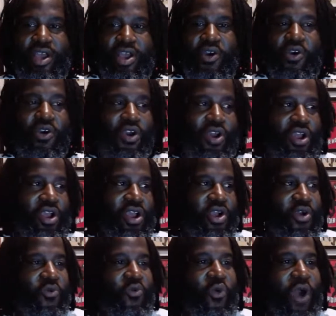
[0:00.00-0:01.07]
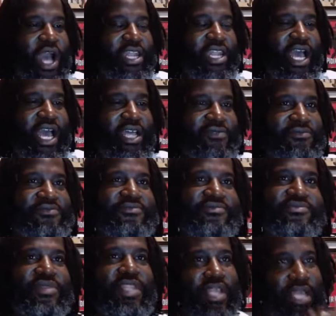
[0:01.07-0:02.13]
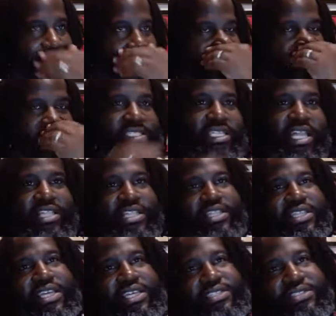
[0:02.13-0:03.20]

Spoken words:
Or why not? It's another thing